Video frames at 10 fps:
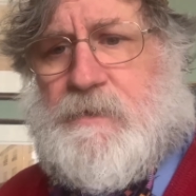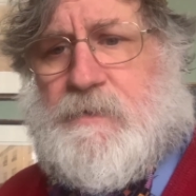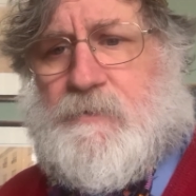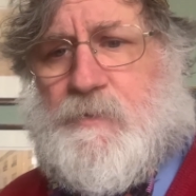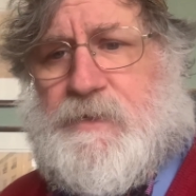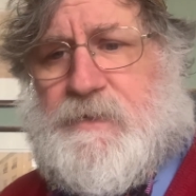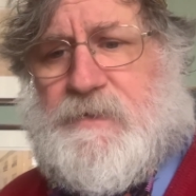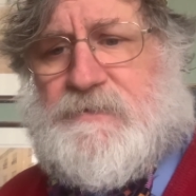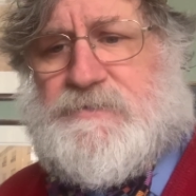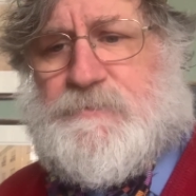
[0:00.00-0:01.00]
We
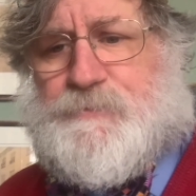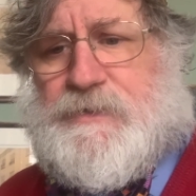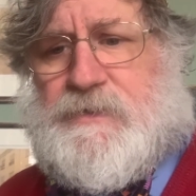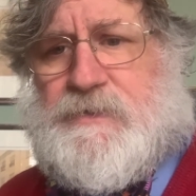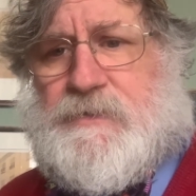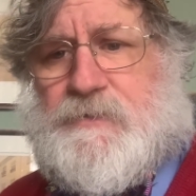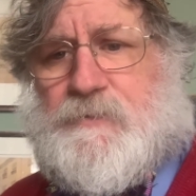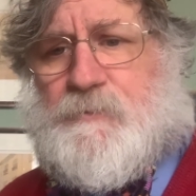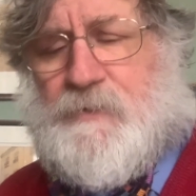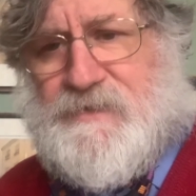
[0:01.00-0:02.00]
need to be
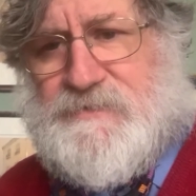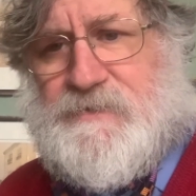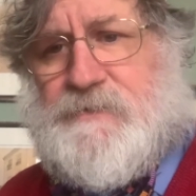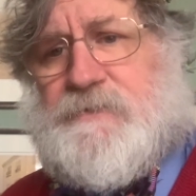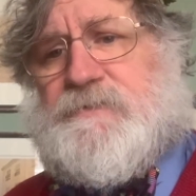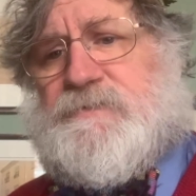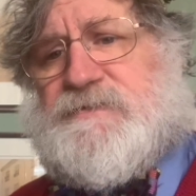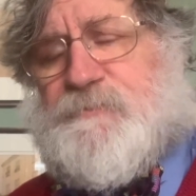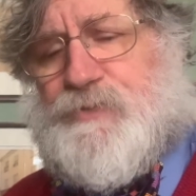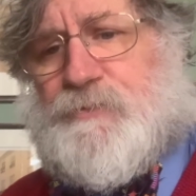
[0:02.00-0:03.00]
ready to
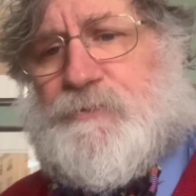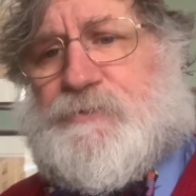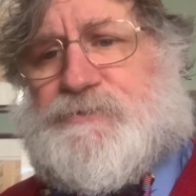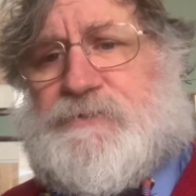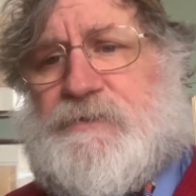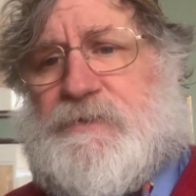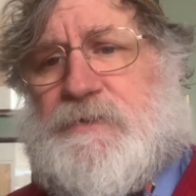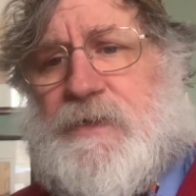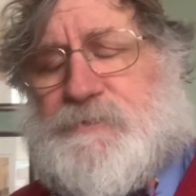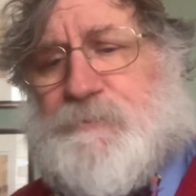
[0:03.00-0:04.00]
support
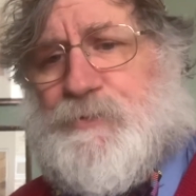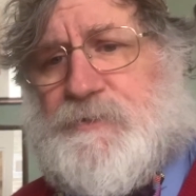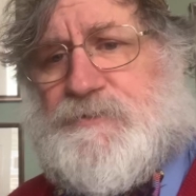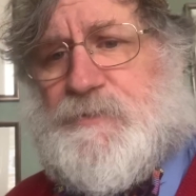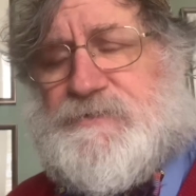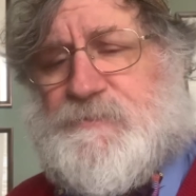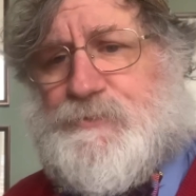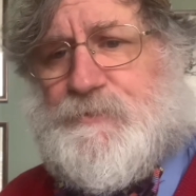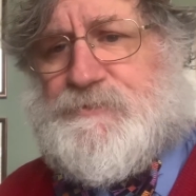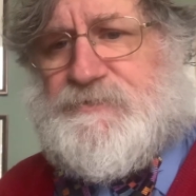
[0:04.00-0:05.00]
at the point when
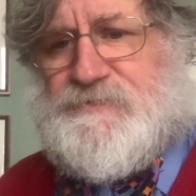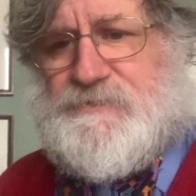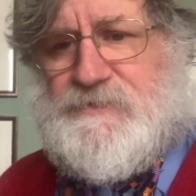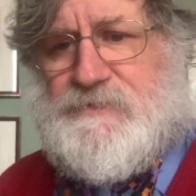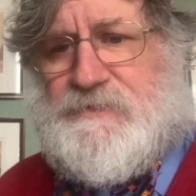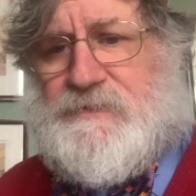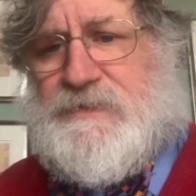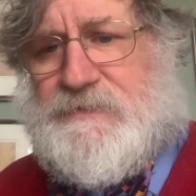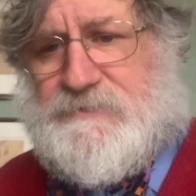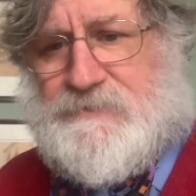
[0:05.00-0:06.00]
support is
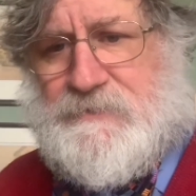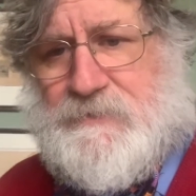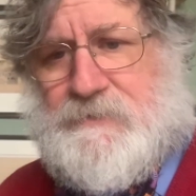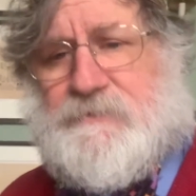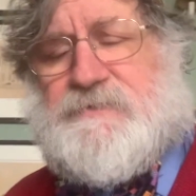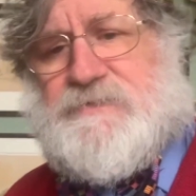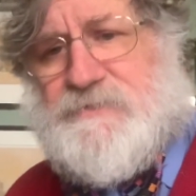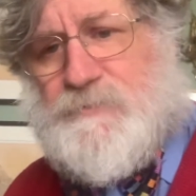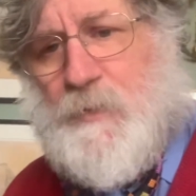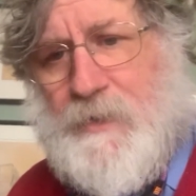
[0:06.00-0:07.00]
needed. This
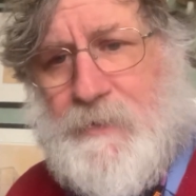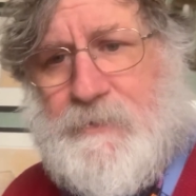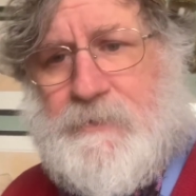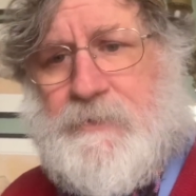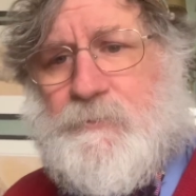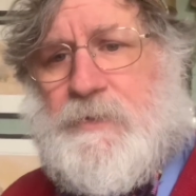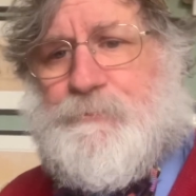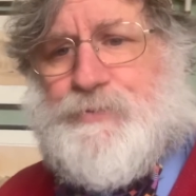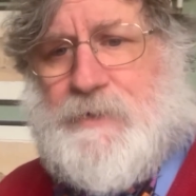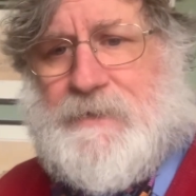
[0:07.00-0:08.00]
is why we
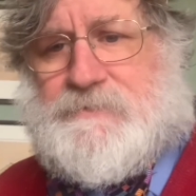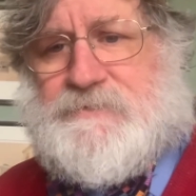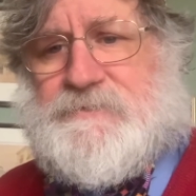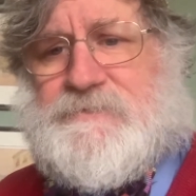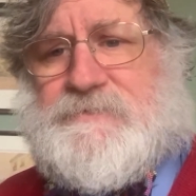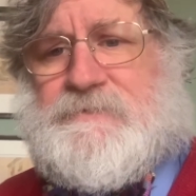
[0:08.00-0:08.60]
practice